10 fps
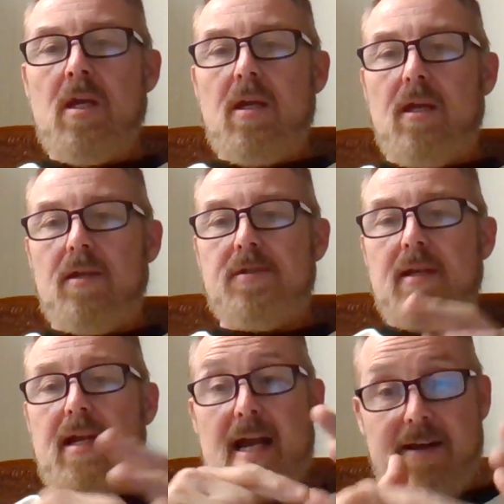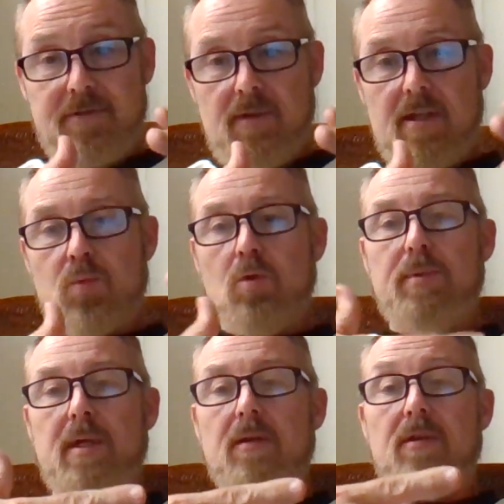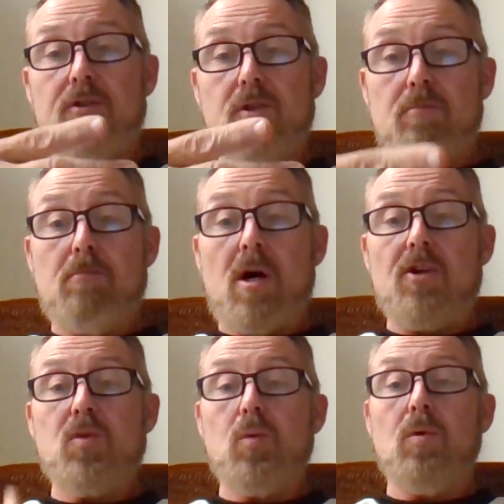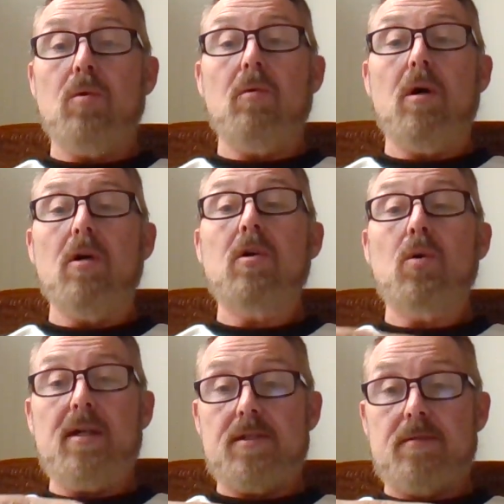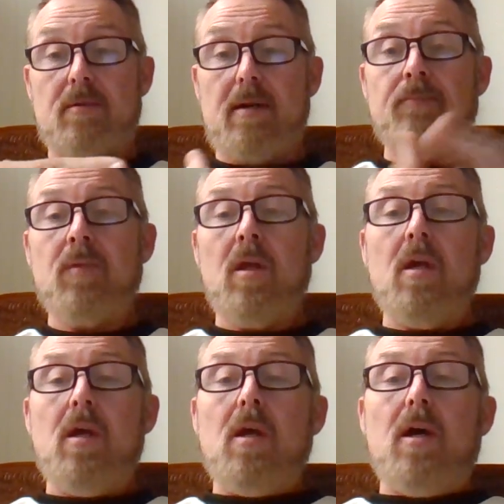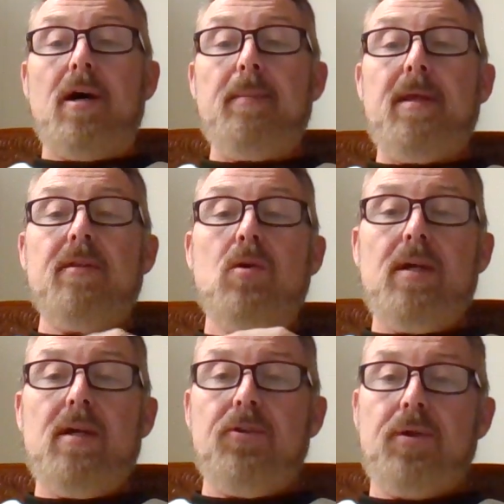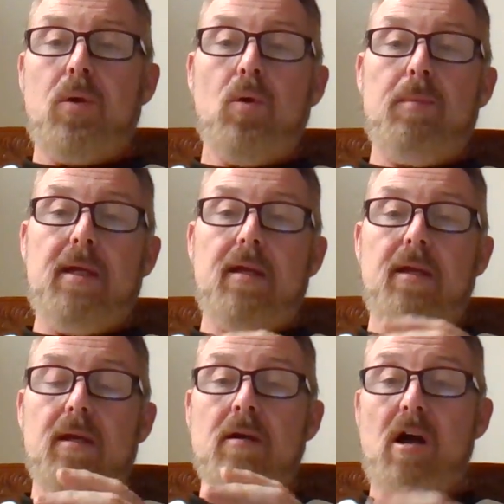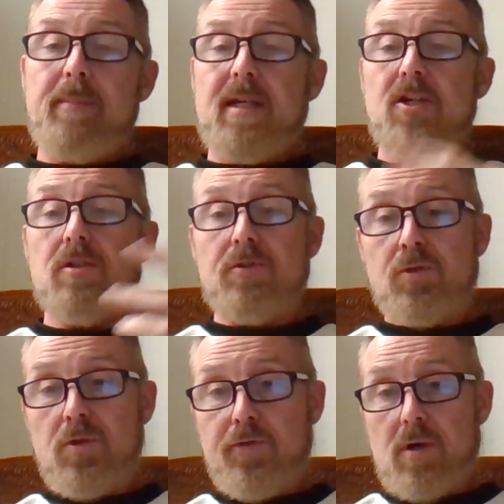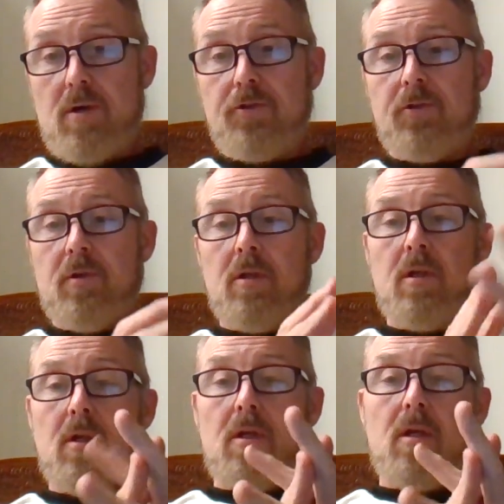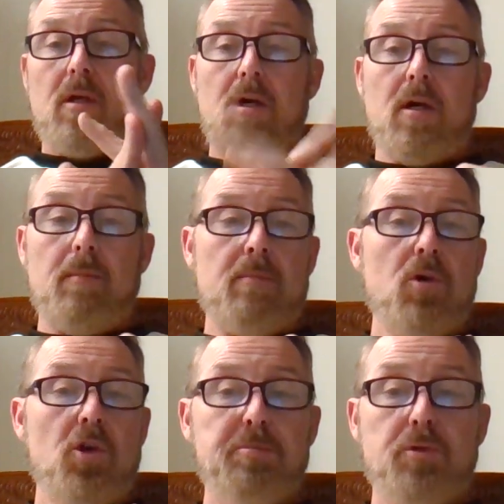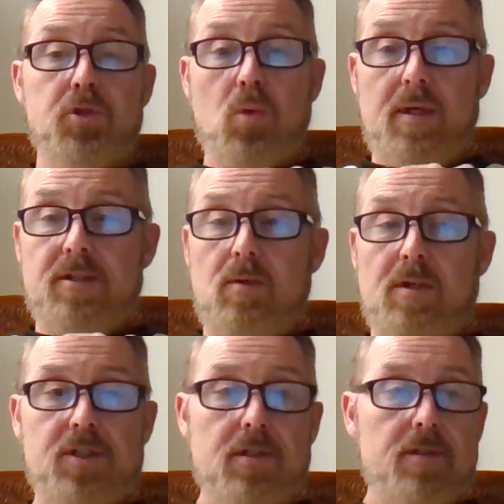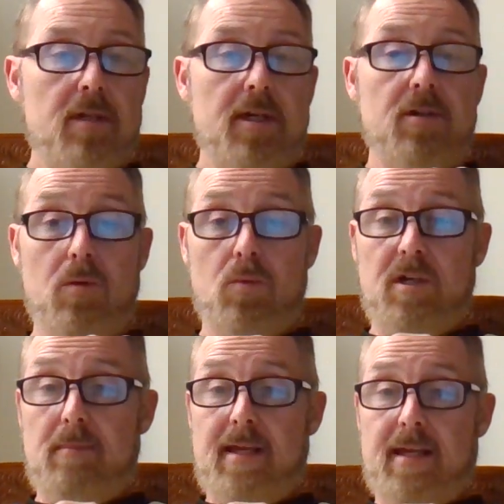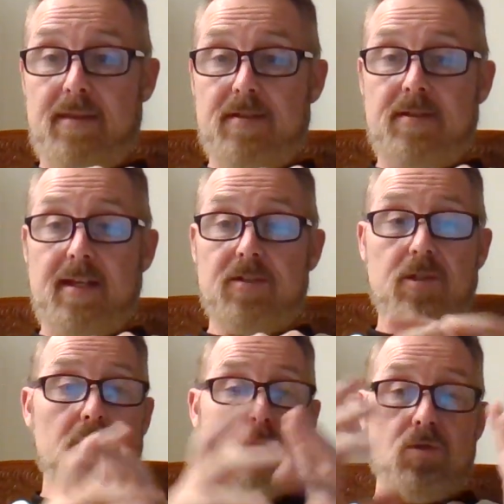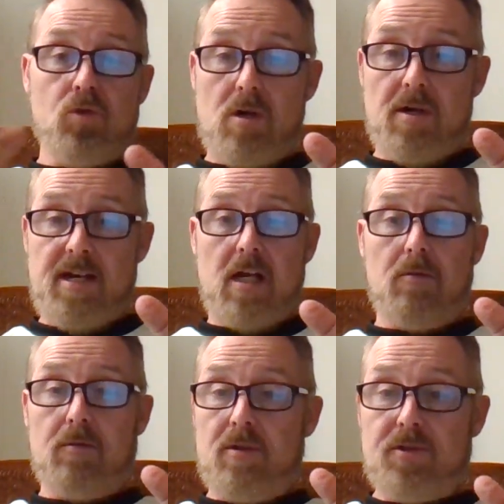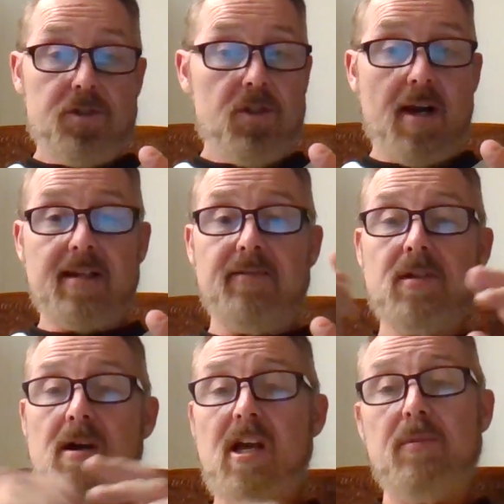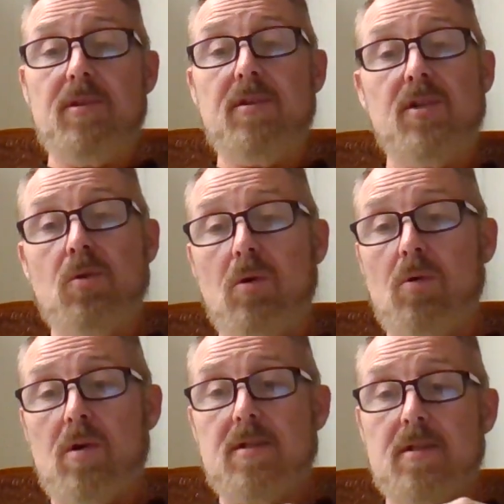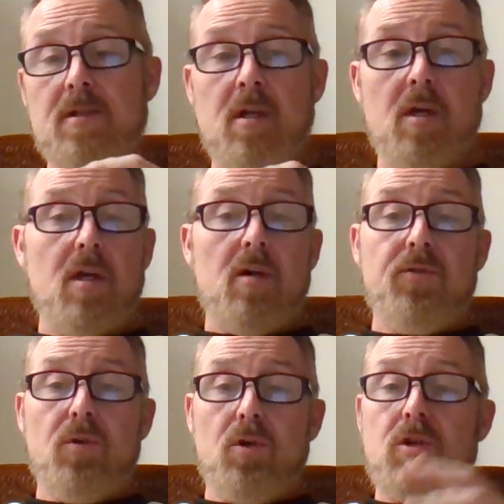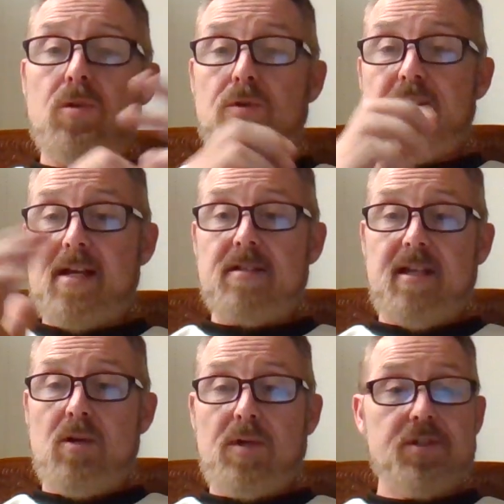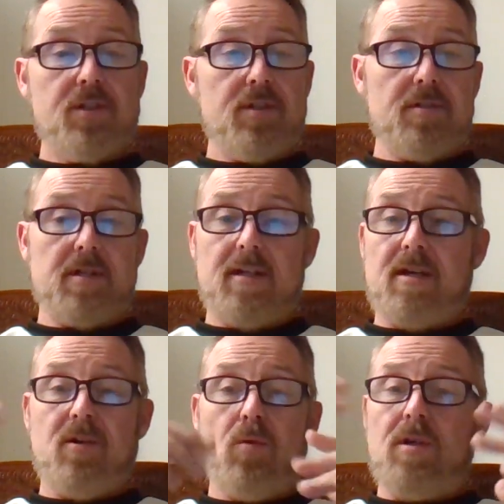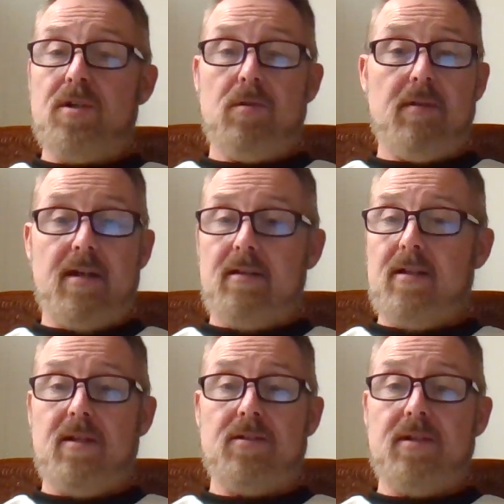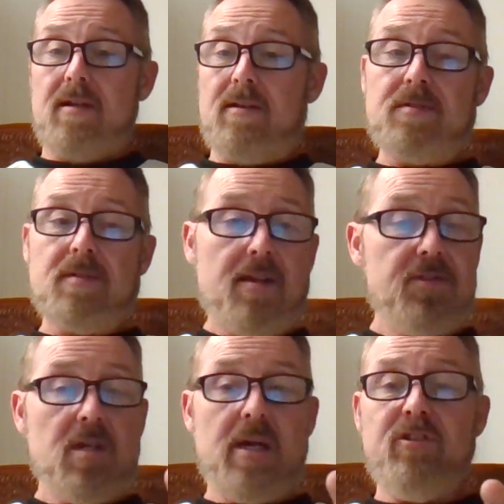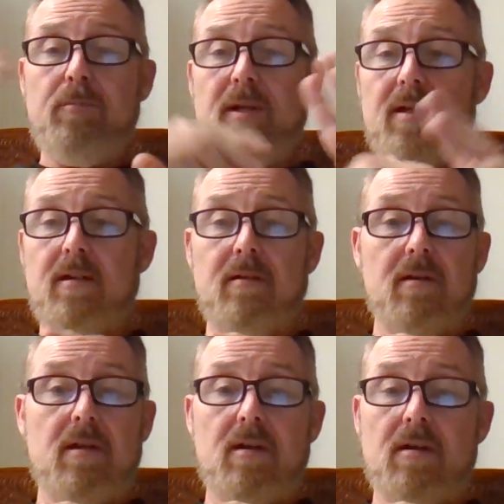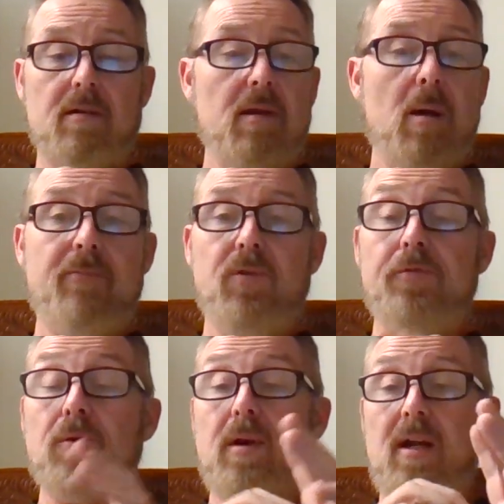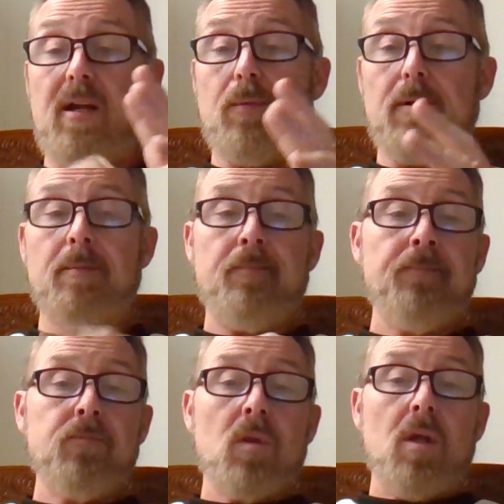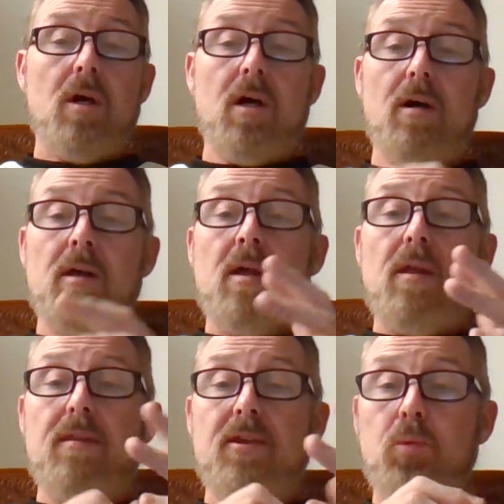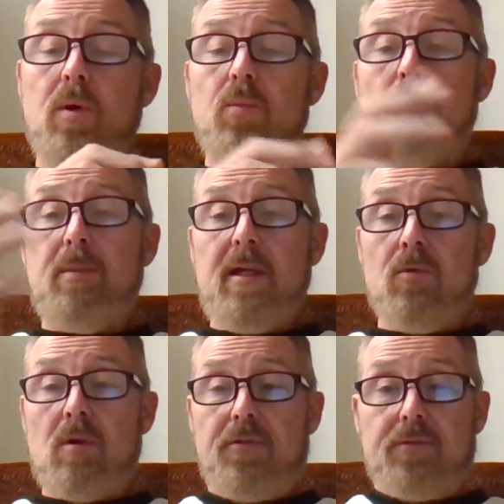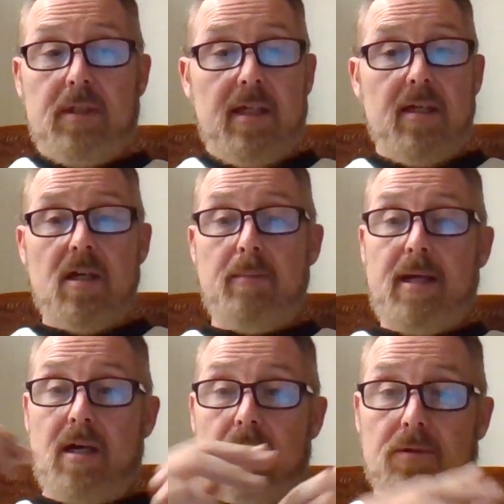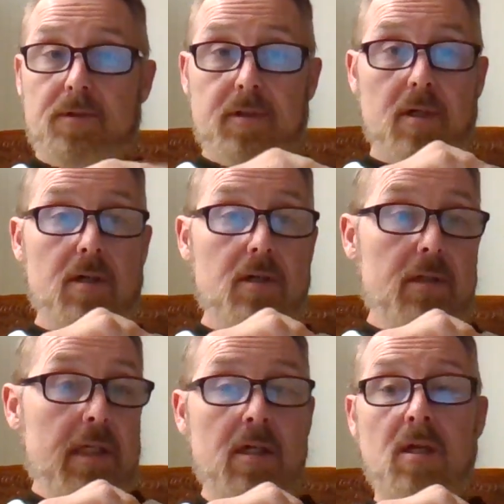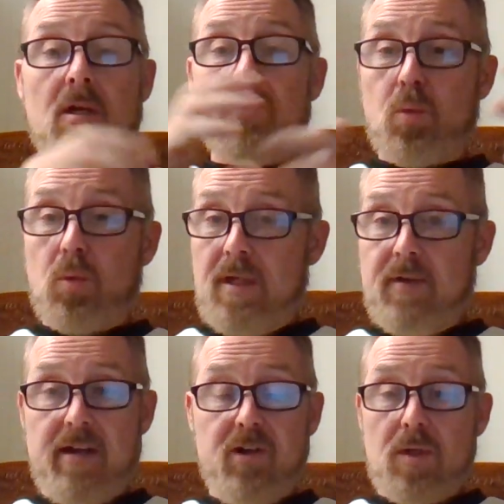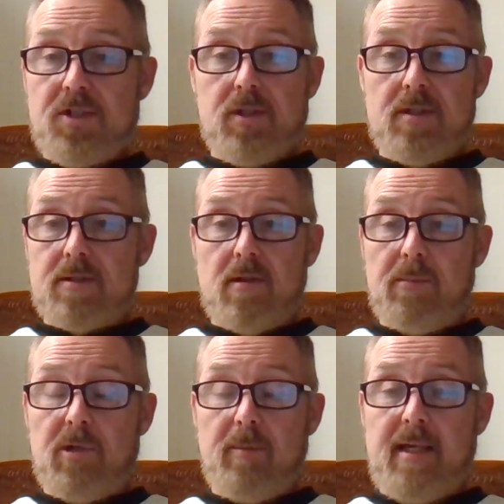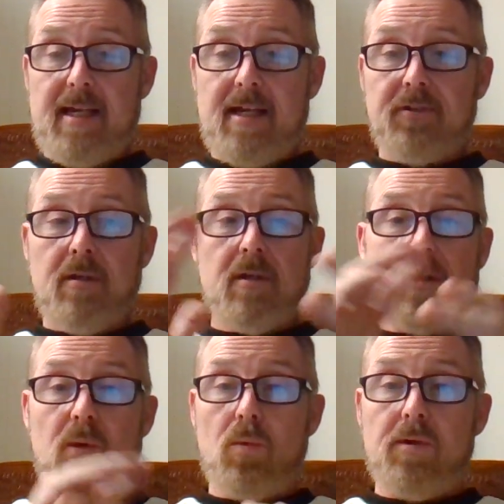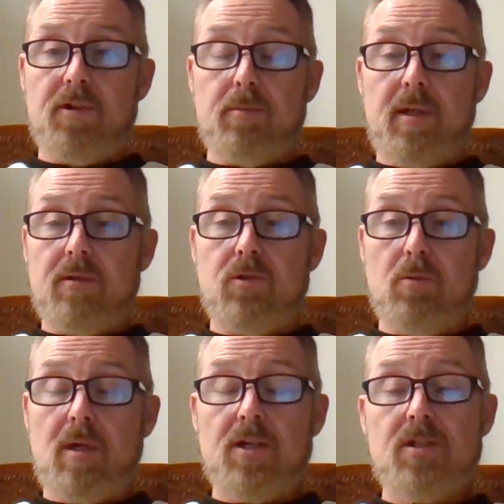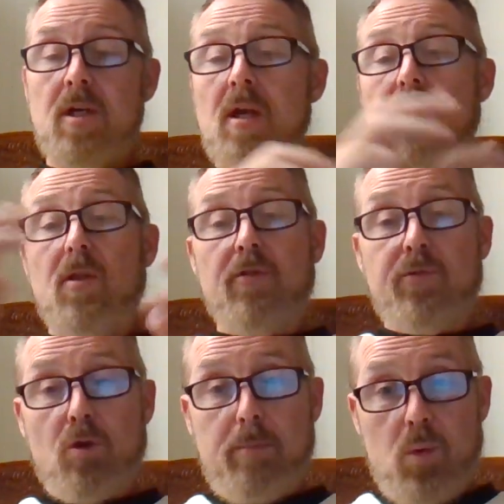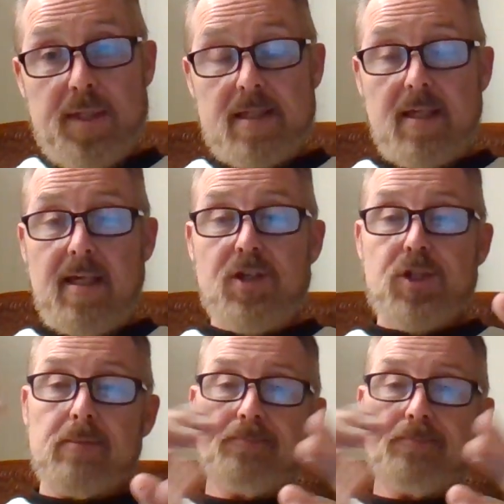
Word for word: is that after this will be this module uh, quiz, right? Um, in the quiz will be a combination of true, false, um, and multiple choice questions. I don't want to make these things, you know, drawn out. This is not enough time in these short courses for huge essay questions. I, I don't want to do that. It, it, it is, has never been uh, helpful for anyone. Uh, this one will be roughly about uh, 25 questions is all I'm going to be asking. I don't want it to be too much. They're four points each.